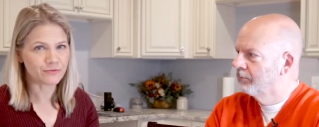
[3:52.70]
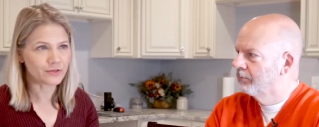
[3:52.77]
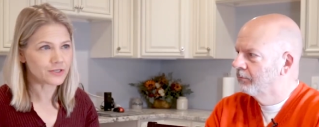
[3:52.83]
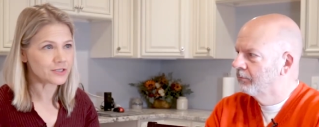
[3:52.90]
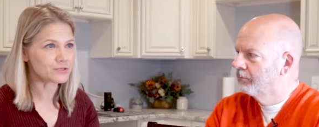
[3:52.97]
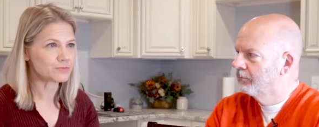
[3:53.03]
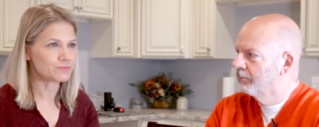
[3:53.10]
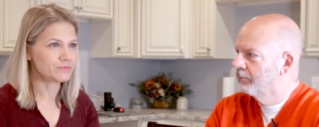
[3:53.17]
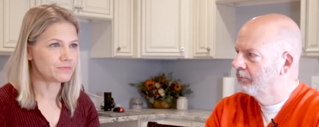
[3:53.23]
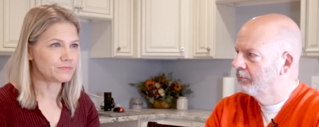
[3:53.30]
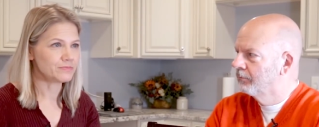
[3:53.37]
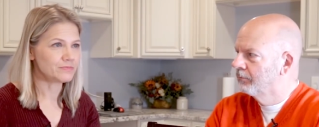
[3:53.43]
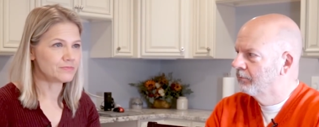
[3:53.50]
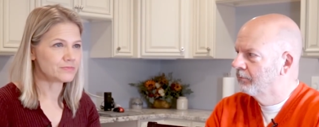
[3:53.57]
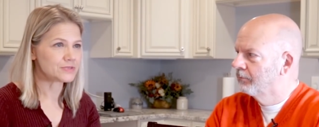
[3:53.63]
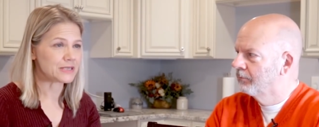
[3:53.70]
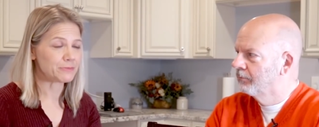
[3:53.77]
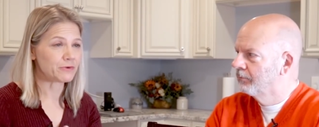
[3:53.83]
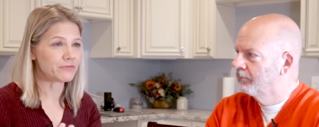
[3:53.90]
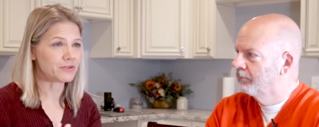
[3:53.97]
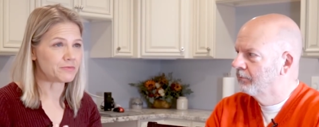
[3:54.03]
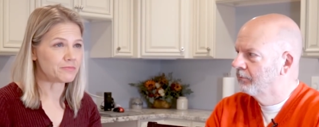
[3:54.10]
Speaker 1: for this.
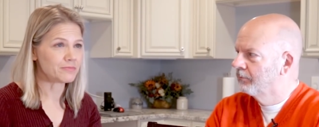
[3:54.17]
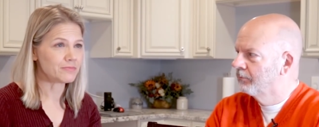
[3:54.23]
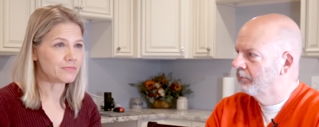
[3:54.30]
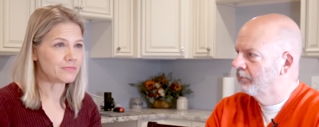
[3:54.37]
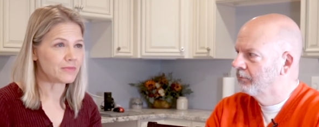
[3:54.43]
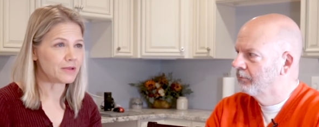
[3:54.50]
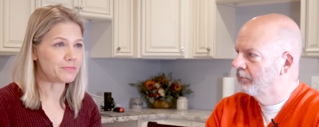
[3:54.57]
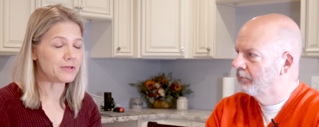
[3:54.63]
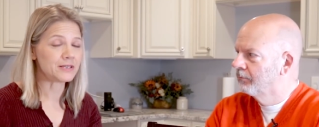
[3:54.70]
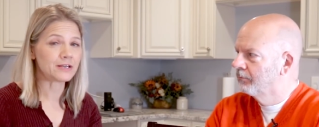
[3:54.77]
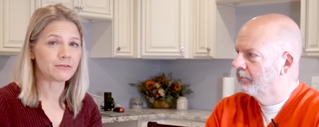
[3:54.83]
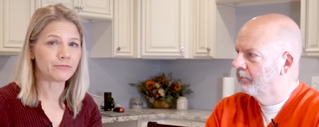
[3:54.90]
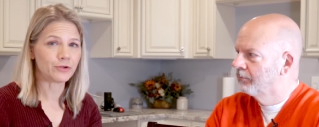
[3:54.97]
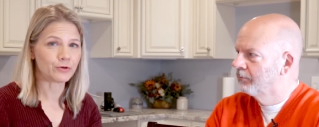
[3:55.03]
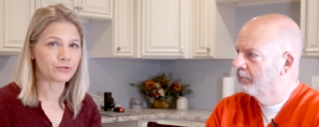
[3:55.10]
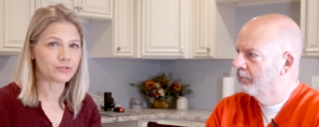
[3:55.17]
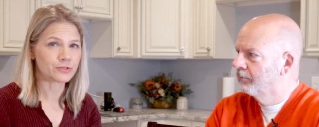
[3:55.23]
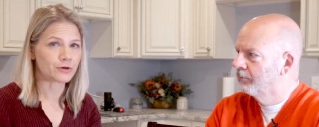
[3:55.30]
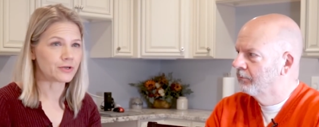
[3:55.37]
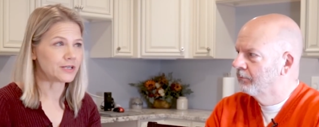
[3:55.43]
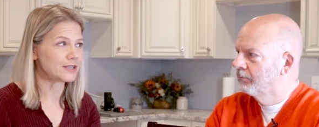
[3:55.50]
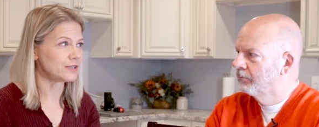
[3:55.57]
Some of it might be that if you're
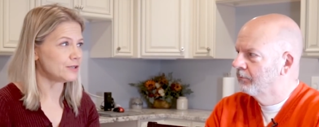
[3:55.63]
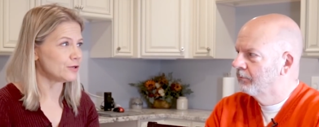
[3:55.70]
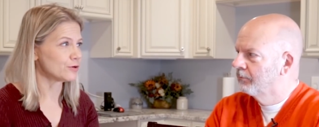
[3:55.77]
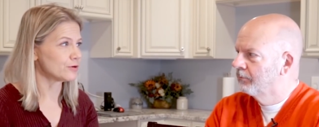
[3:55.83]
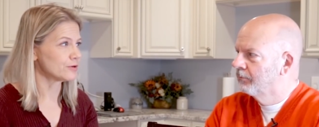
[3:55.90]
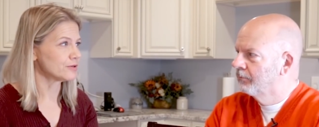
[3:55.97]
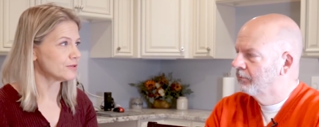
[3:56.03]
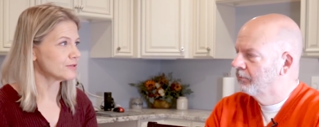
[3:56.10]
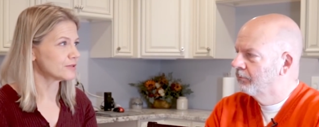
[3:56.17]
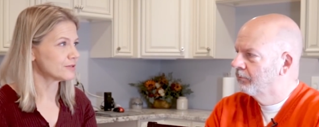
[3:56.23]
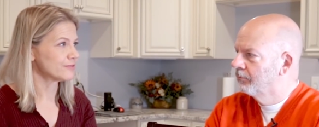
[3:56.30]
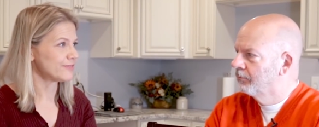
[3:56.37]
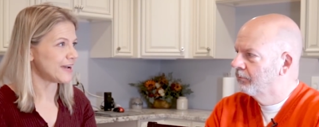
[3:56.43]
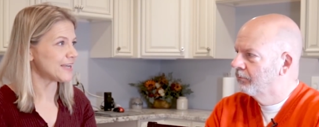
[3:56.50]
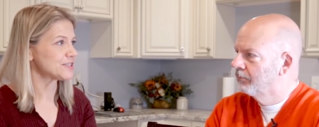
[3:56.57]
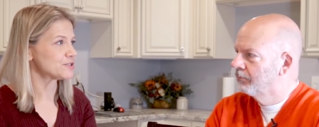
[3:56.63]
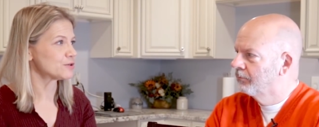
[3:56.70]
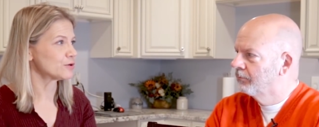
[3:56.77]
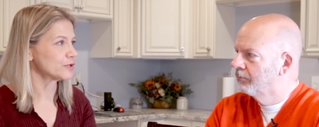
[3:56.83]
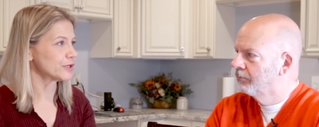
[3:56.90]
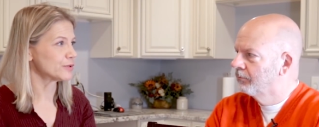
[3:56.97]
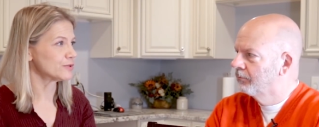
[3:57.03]
starting your fast
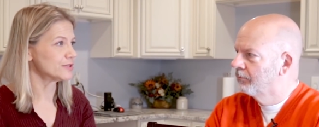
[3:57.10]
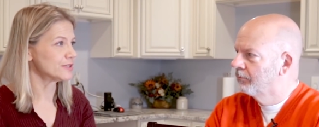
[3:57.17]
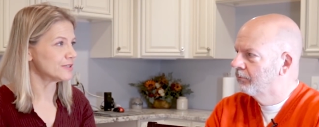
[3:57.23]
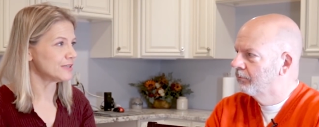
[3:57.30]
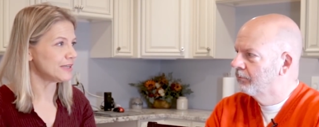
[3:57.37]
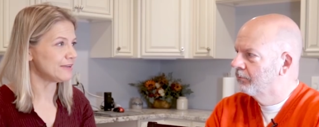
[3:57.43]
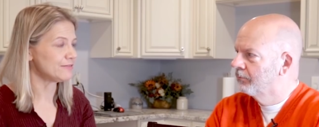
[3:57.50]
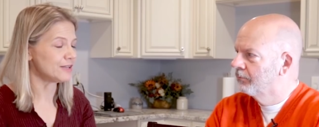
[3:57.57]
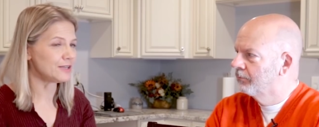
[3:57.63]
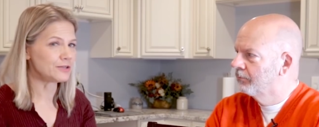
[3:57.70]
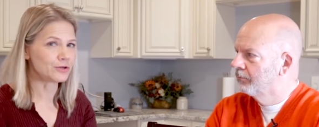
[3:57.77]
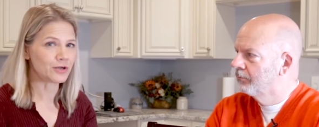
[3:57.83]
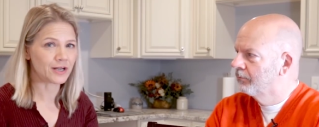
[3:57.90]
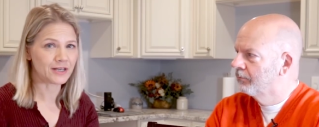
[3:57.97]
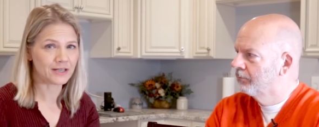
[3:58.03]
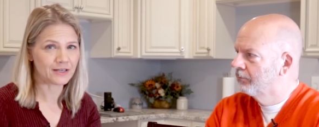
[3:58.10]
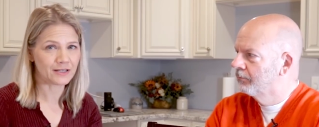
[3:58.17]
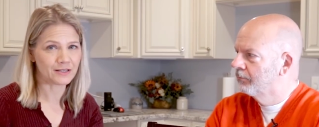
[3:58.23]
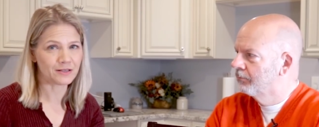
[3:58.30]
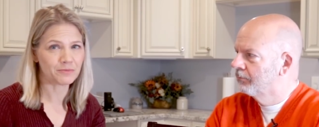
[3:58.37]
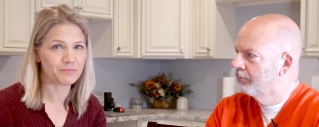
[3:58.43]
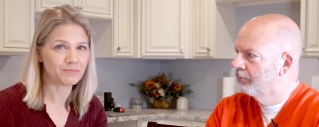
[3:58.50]
earlier in the evening, you're not
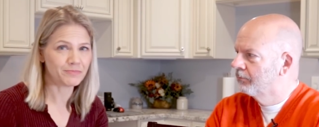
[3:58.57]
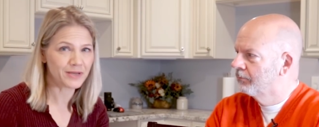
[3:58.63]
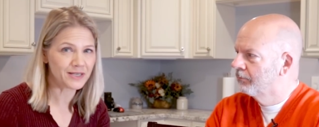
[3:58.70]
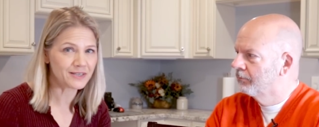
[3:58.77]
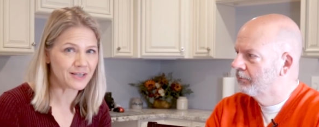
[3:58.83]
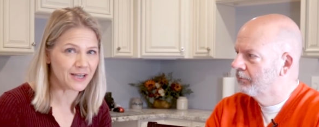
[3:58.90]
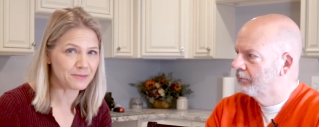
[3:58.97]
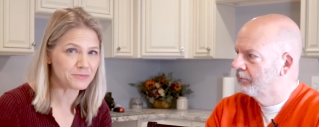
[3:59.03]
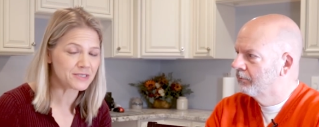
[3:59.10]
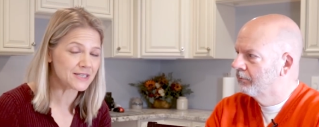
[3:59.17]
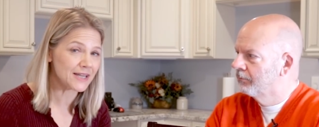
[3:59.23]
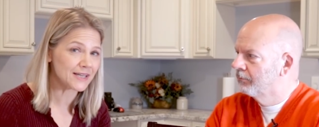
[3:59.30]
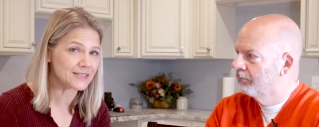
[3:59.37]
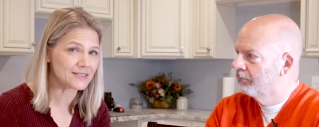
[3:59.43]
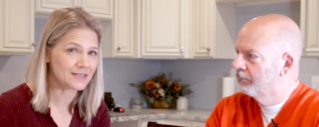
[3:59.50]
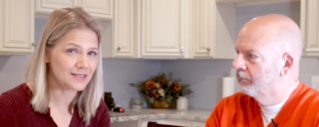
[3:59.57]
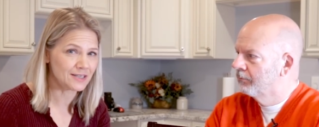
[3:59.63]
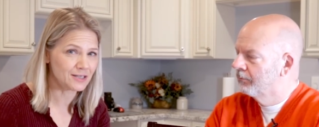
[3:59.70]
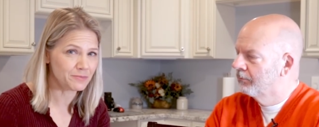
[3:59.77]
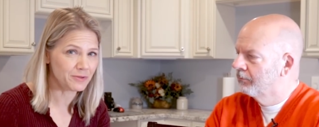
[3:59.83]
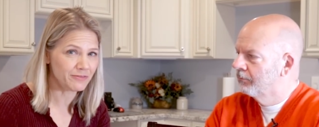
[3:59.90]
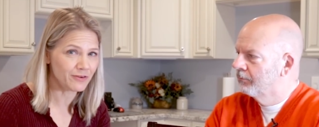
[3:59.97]
eating the bedtime snacks that
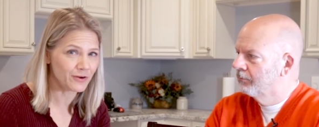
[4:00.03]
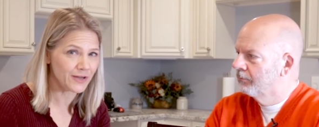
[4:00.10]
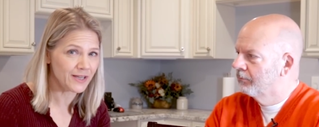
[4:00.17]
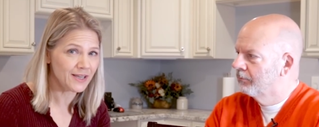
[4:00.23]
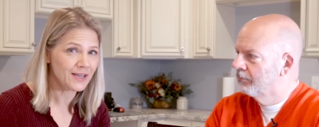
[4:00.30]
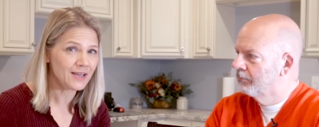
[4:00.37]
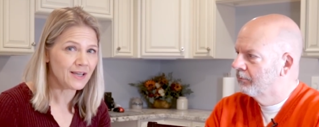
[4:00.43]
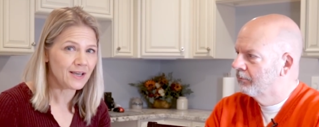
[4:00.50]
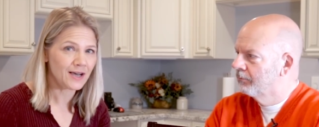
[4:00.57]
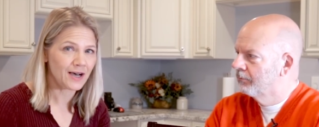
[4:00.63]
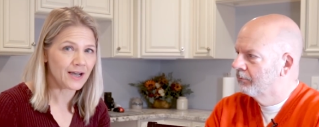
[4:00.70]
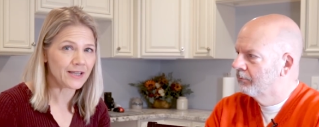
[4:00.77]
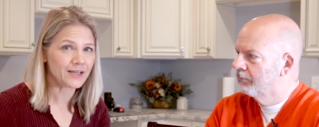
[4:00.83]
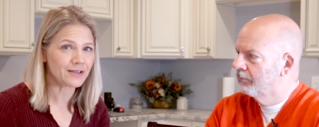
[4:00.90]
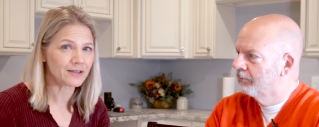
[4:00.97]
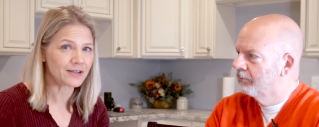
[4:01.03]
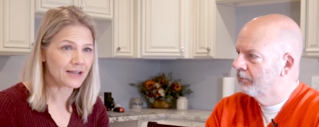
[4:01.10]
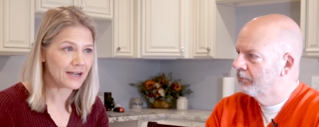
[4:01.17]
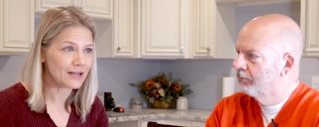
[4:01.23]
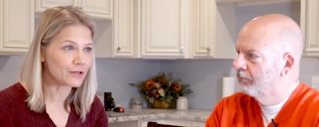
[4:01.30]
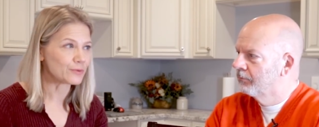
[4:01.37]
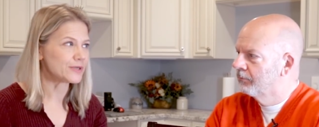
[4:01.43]
tend to be very high in
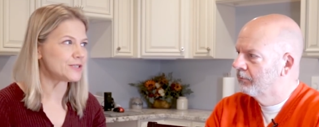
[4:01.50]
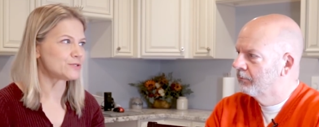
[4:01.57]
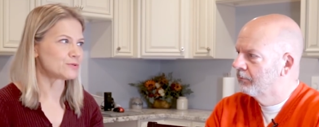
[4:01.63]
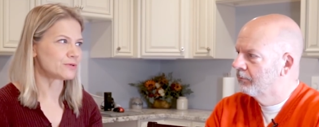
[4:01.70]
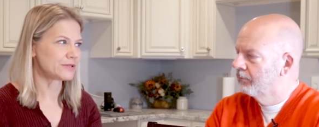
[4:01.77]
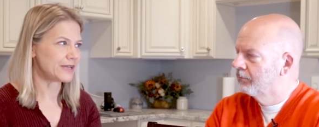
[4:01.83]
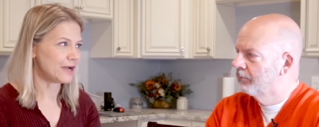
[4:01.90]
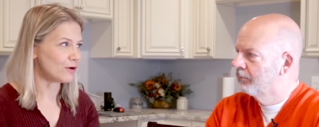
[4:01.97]
calories, or the